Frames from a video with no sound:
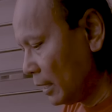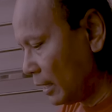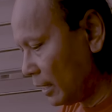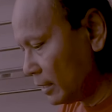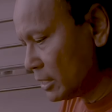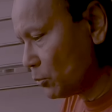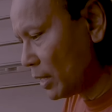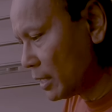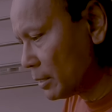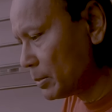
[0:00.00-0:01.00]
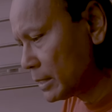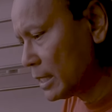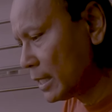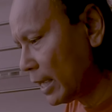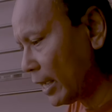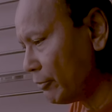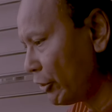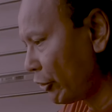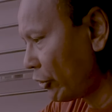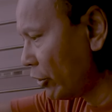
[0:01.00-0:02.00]
And this one is a little bit
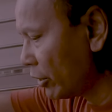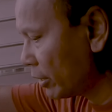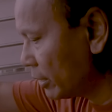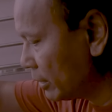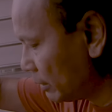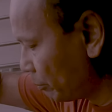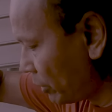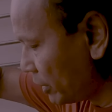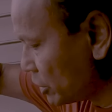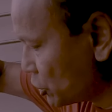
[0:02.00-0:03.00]
heavier, but